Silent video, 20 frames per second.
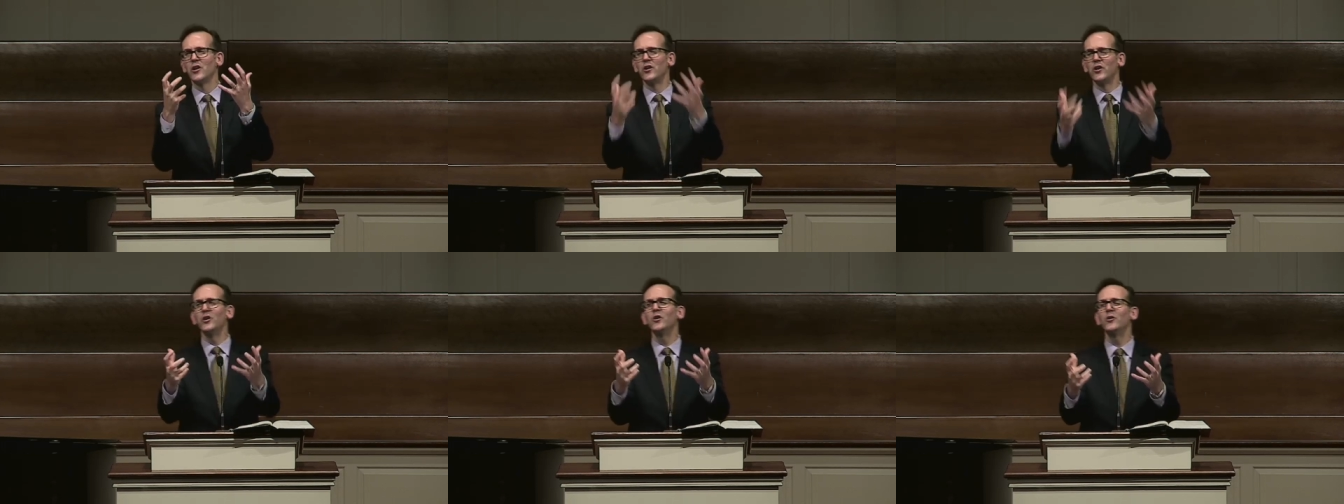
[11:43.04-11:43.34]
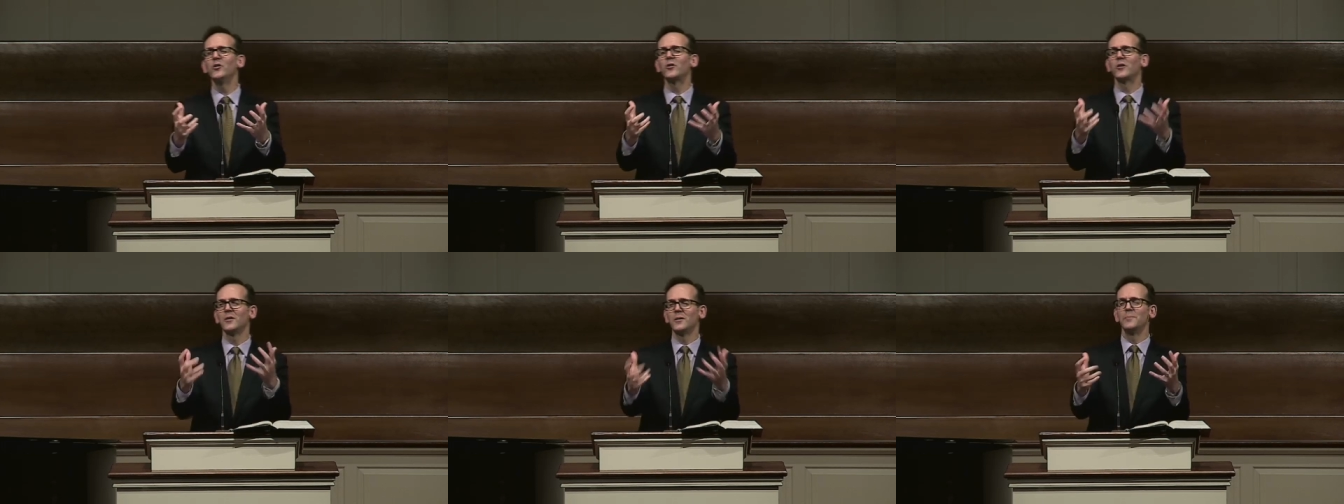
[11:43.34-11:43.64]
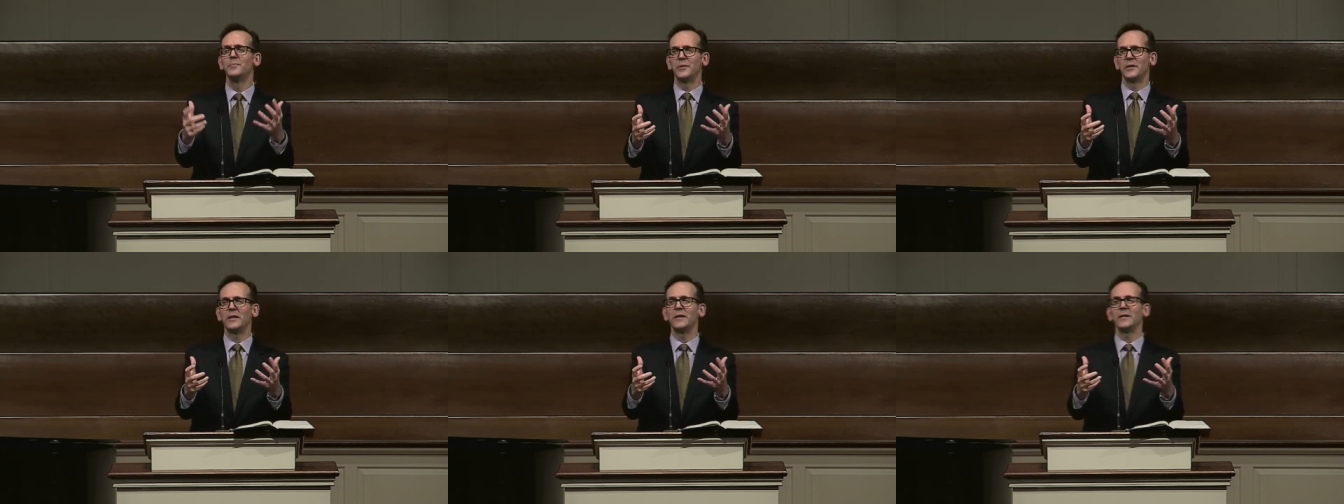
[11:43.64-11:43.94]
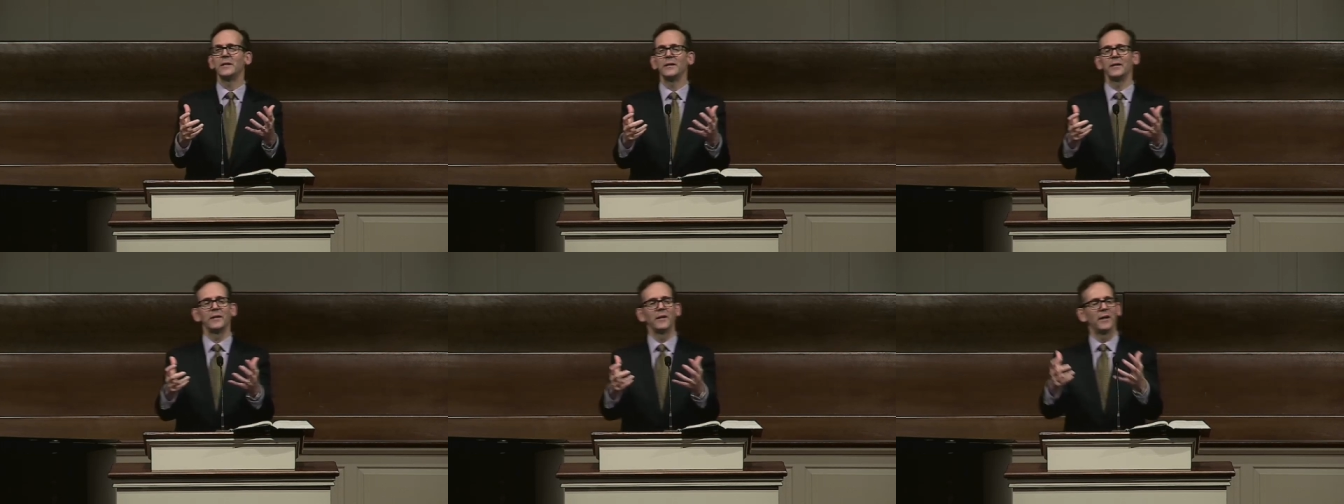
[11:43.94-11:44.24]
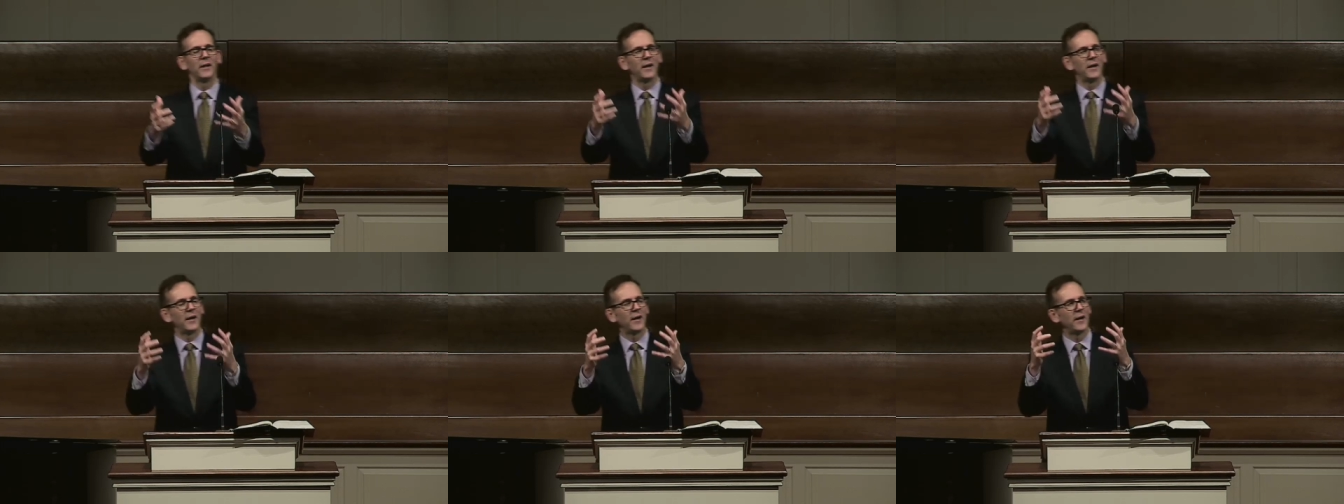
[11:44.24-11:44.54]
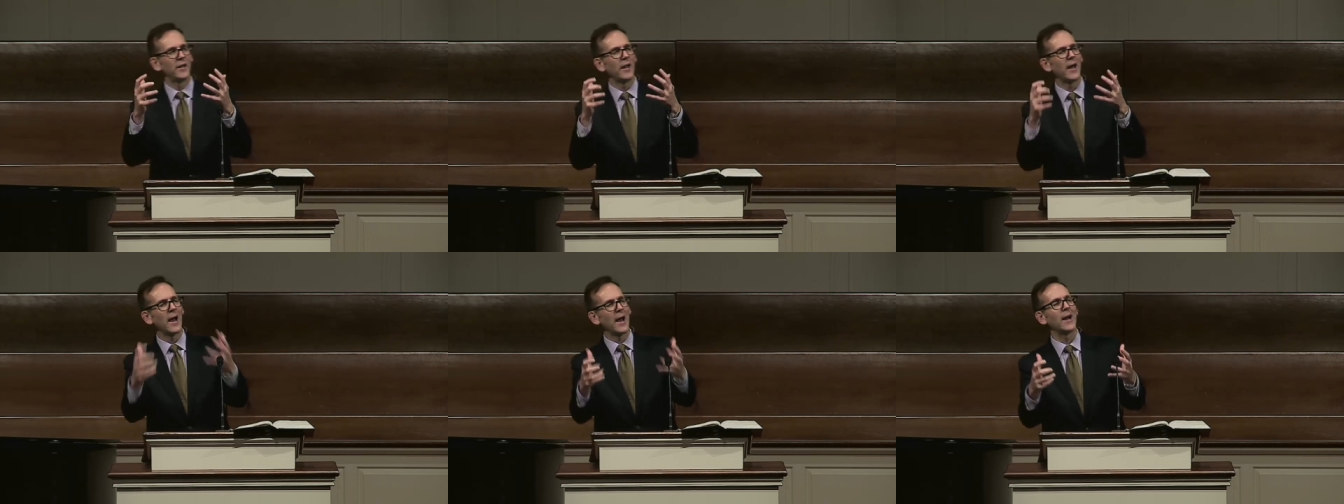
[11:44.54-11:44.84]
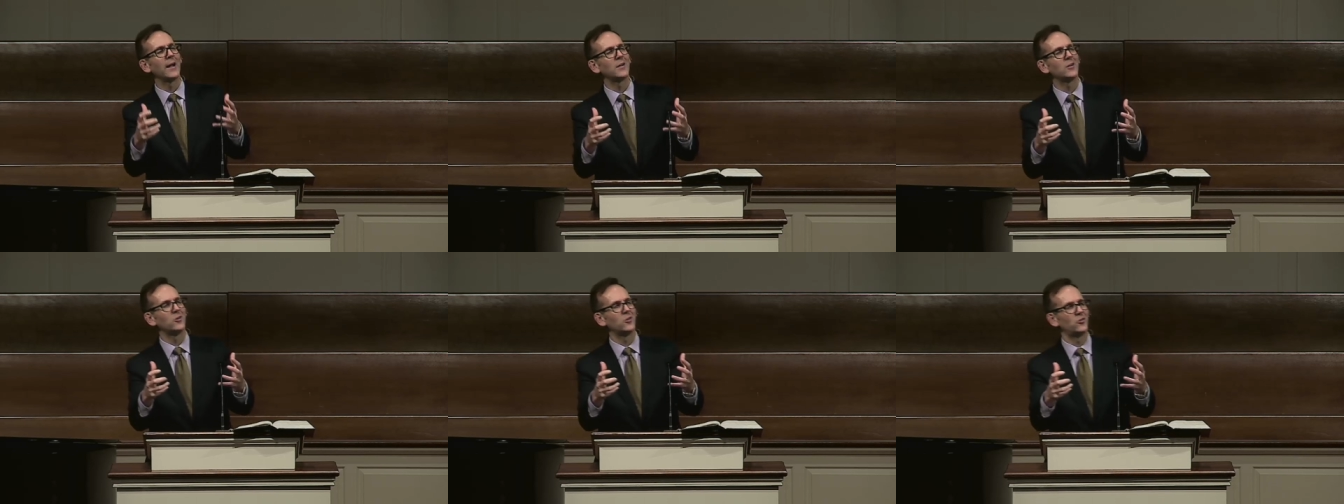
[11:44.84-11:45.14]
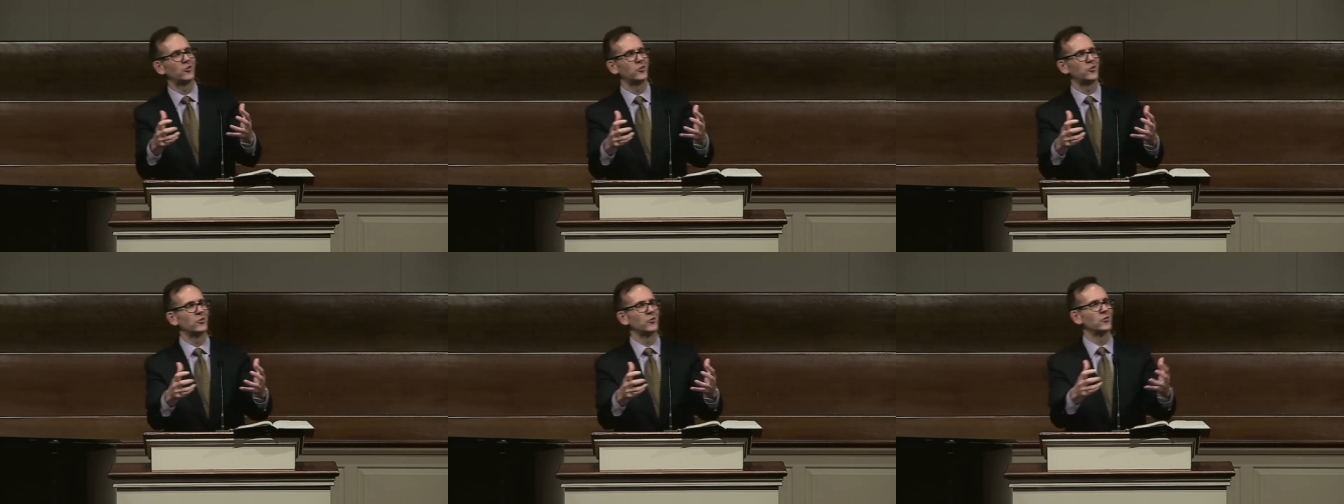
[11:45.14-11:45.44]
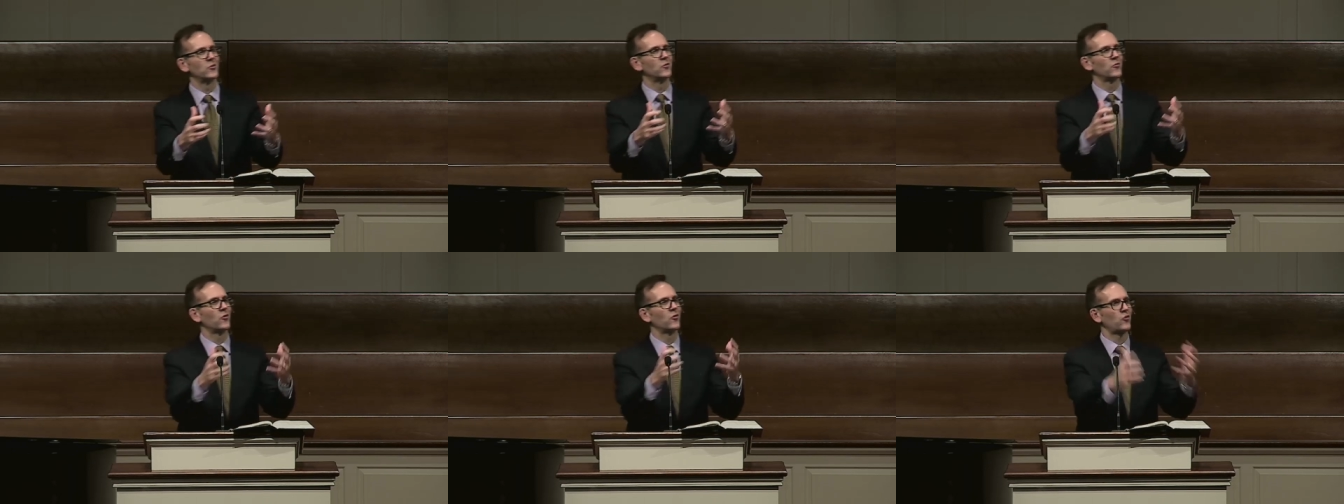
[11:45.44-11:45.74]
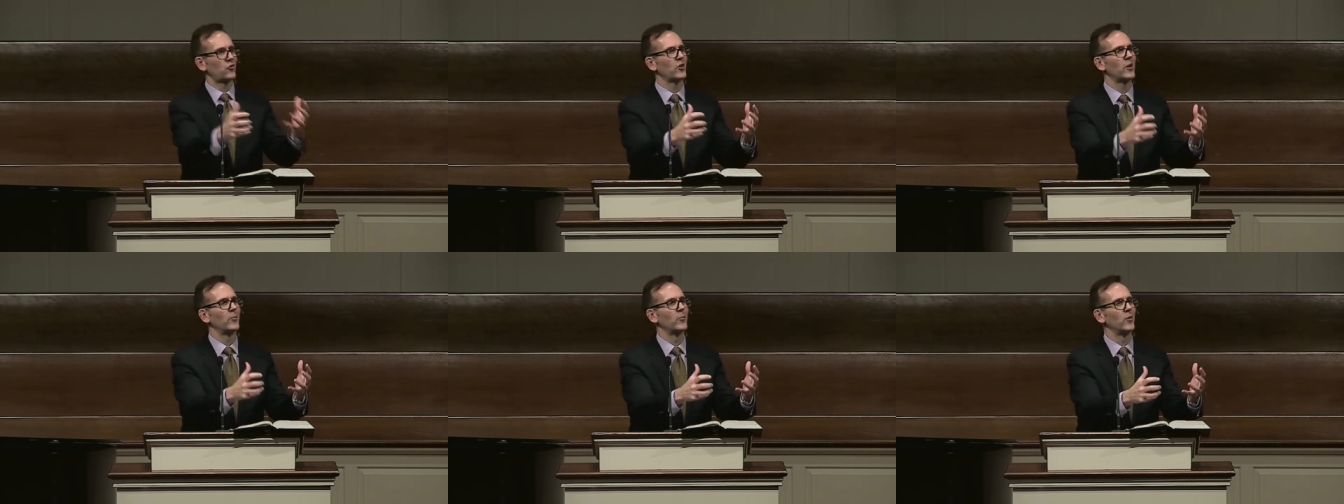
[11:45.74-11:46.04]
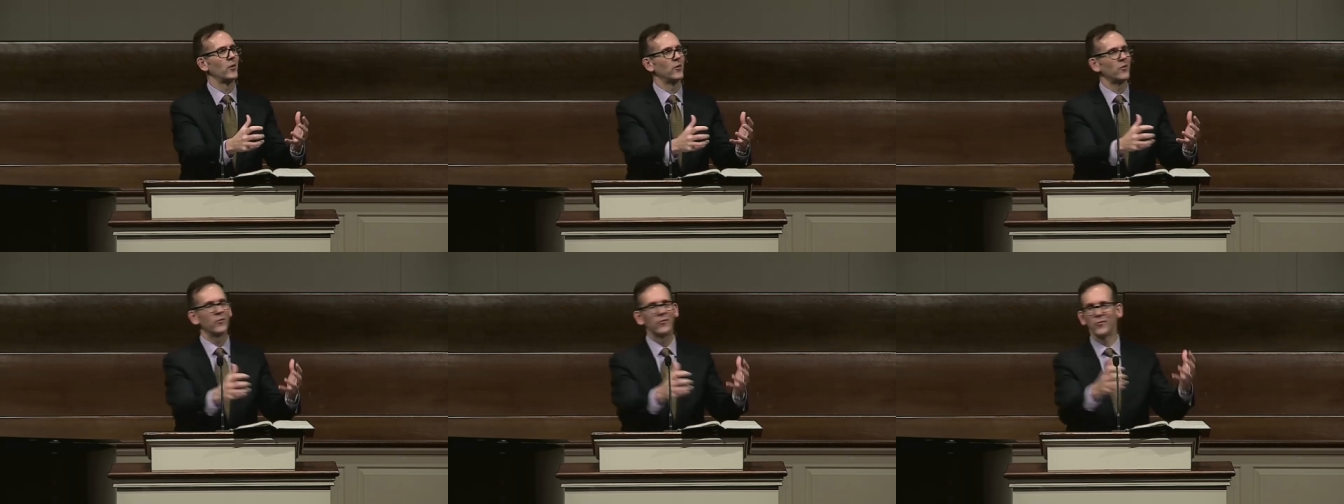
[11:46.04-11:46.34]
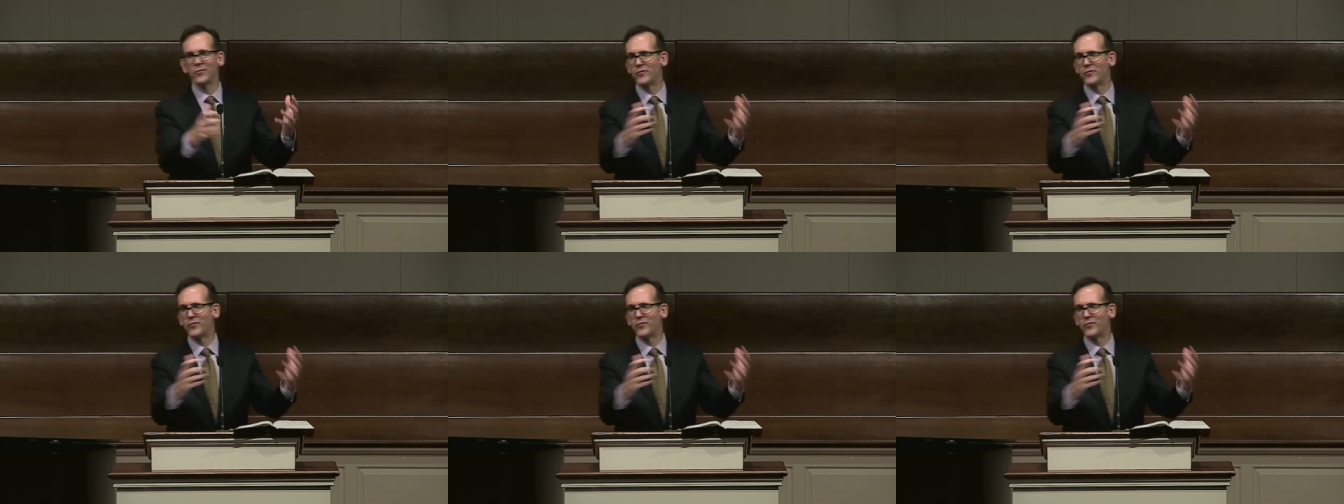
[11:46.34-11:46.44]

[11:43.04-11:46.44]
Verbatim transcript: you can be an Andrew to someone